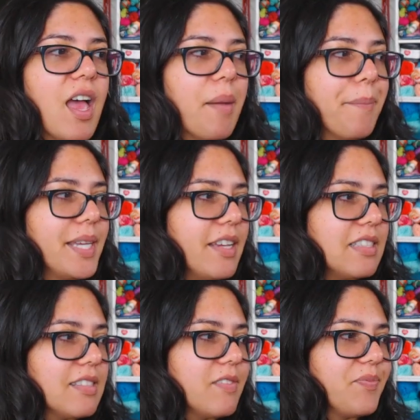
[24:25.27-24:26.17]
but
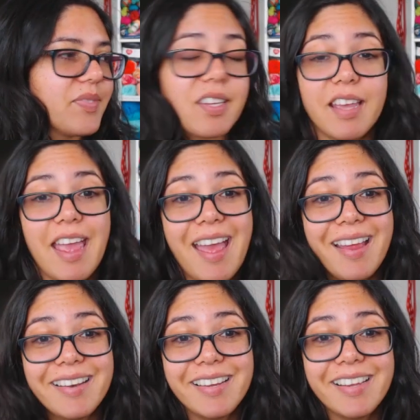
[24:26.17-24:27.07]
yes.
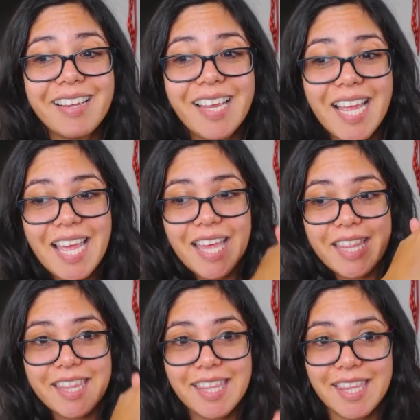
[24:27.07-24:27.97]
And
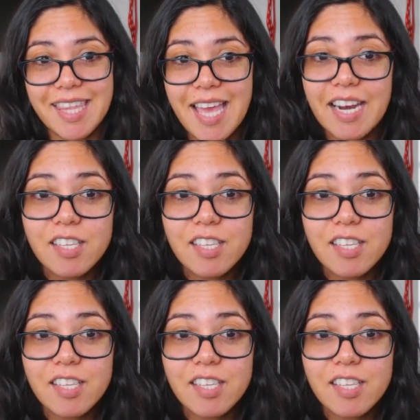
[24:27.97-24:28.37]
that